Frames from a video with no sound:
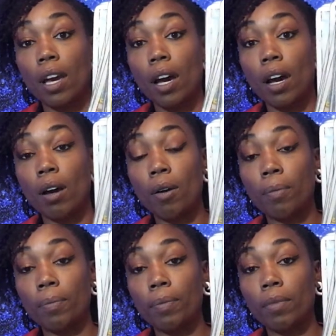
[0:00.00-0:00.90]

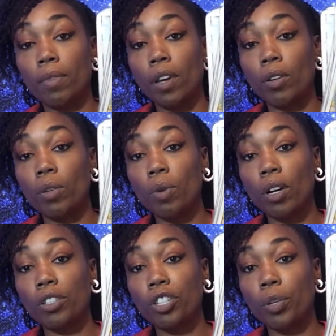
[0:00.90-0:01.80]
There you
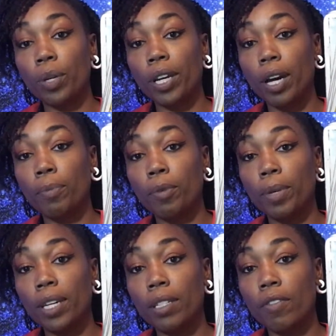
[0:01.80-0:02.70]
are showing up, you
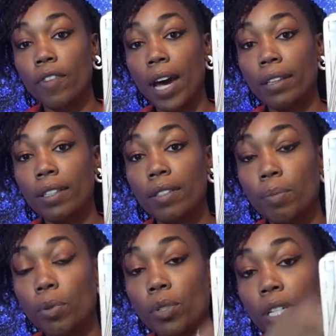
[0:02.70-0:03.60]
being divinely
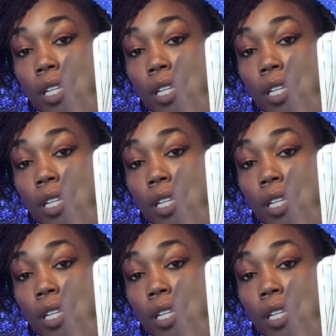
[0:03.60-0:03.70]
supported.